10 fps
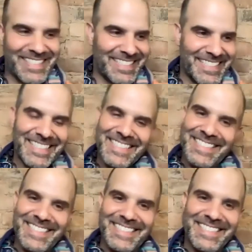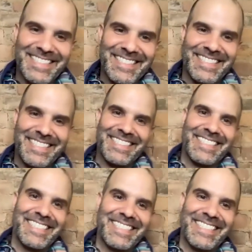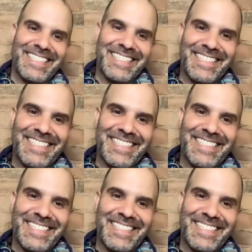eduardo you know i'm a huge fan um,